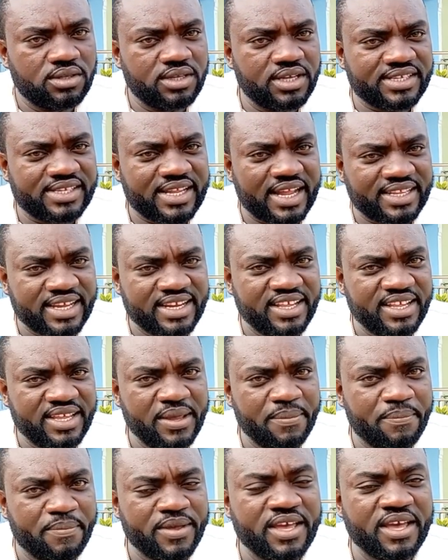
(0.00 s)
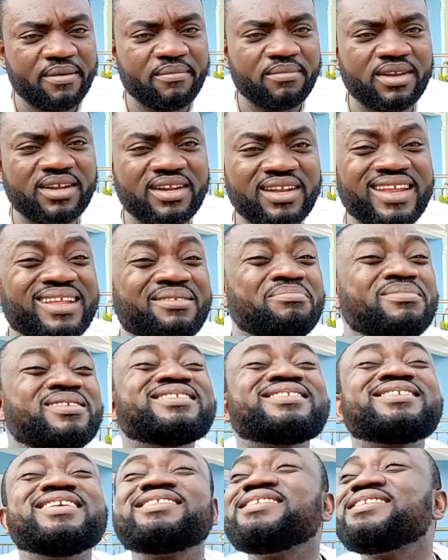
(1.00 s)
they started the EPM, let
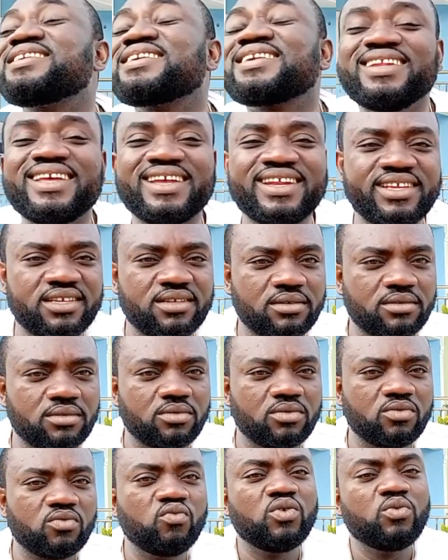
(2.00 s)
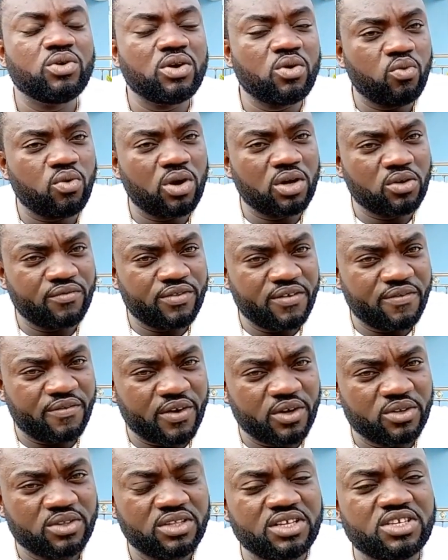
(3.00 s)
me state it clearly. We were one of the
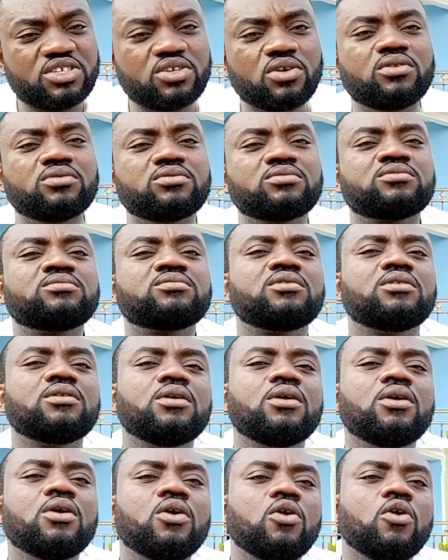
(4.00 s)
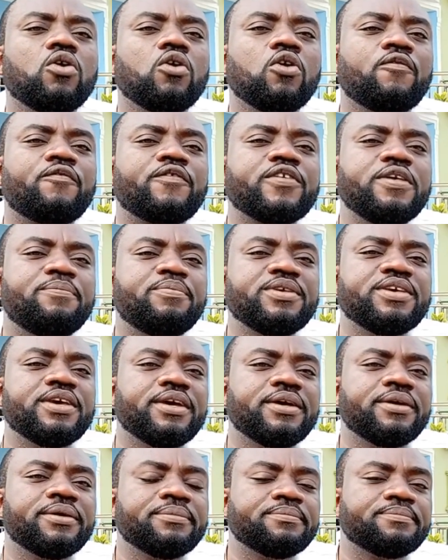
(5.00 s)
foundation of
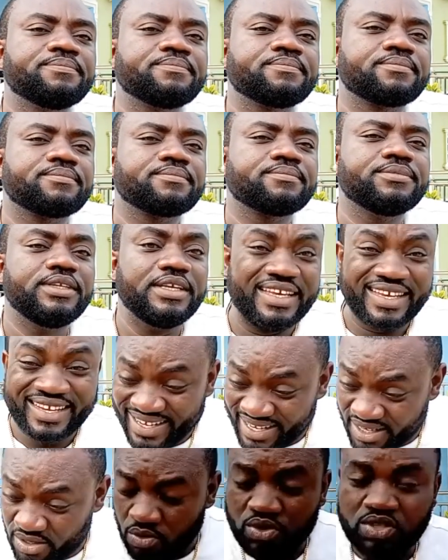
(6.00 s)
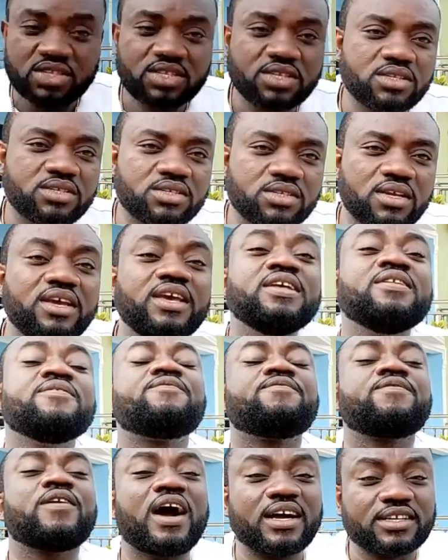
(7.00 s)
EPM in Edo State.
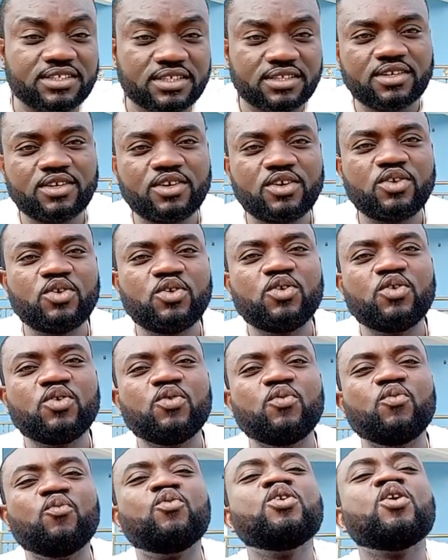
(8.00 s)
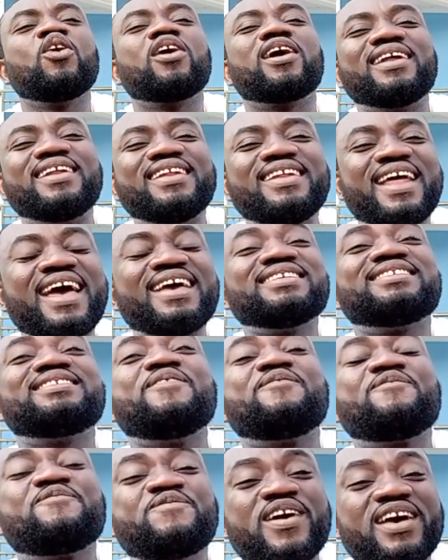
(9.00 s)
In fact, we
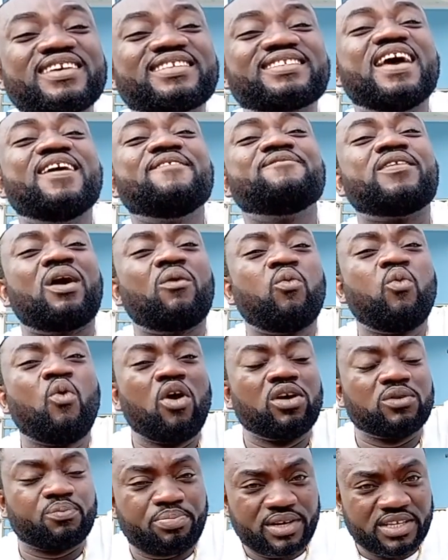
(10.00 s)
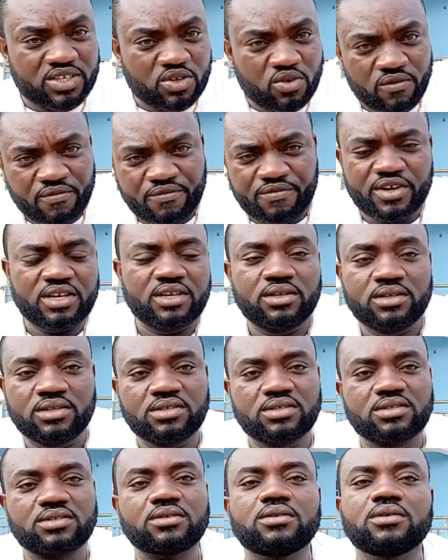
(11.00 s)
organized the first ever world press
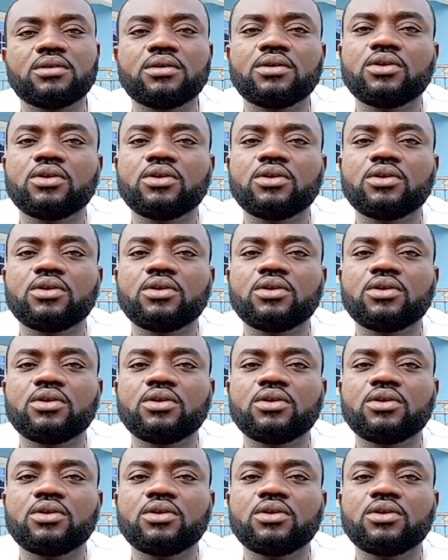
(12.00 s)
conference